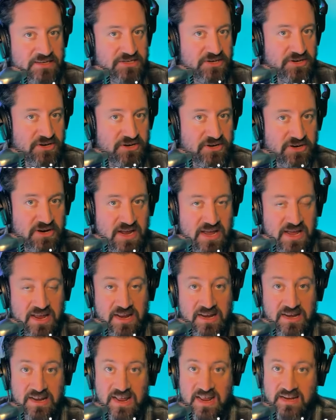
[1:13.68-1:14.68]
Turner
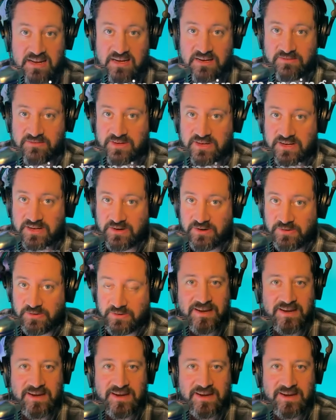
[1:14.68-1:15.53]
and Danny DeVito.